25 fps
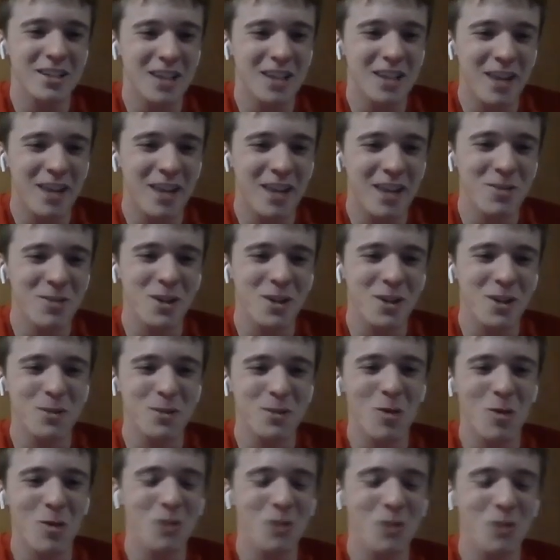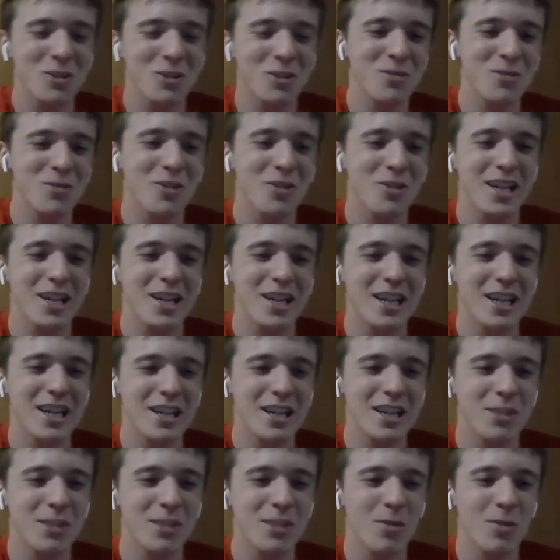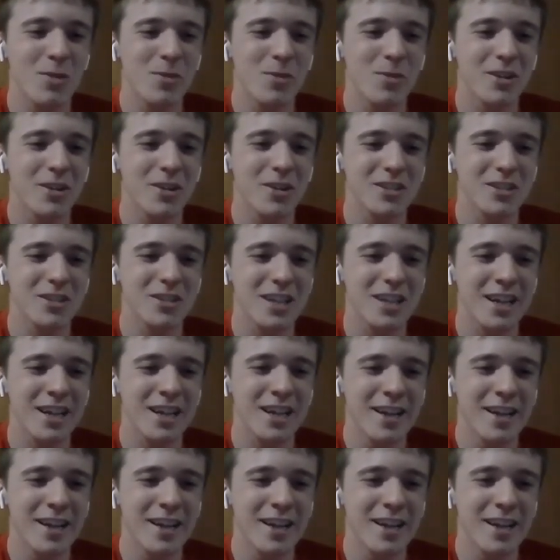everything's positive for Italy at the moment, I'd say.